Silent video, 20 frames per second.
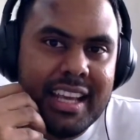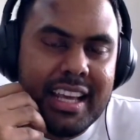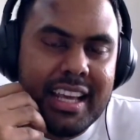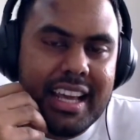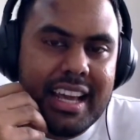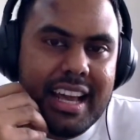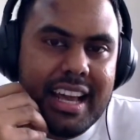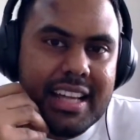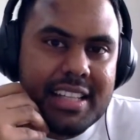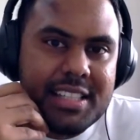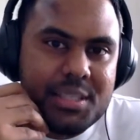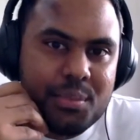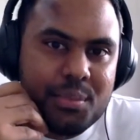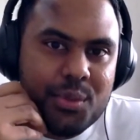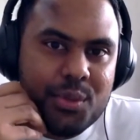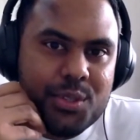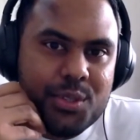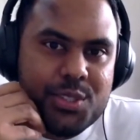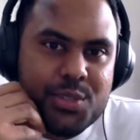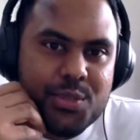I
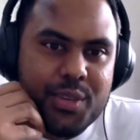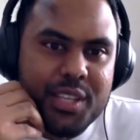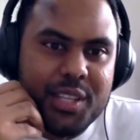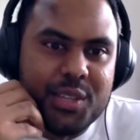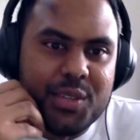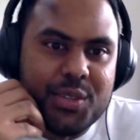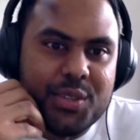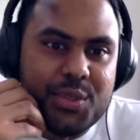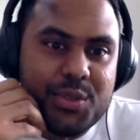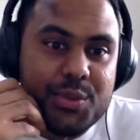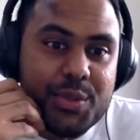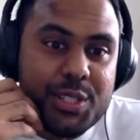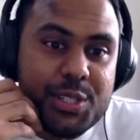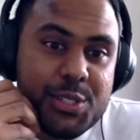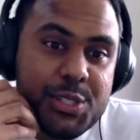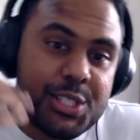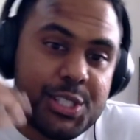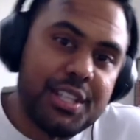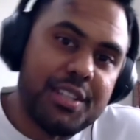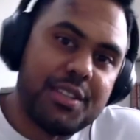suppose when you
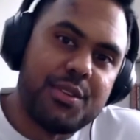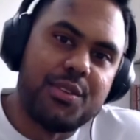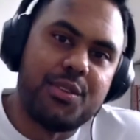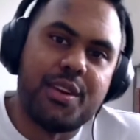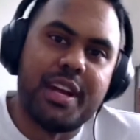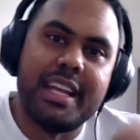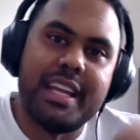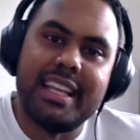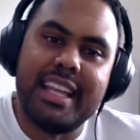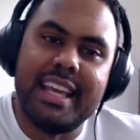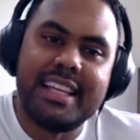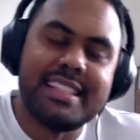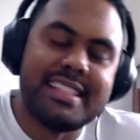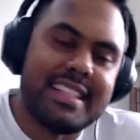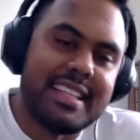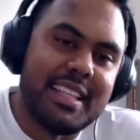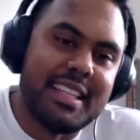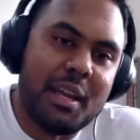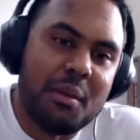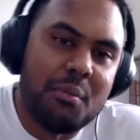sit right next
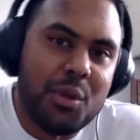to them,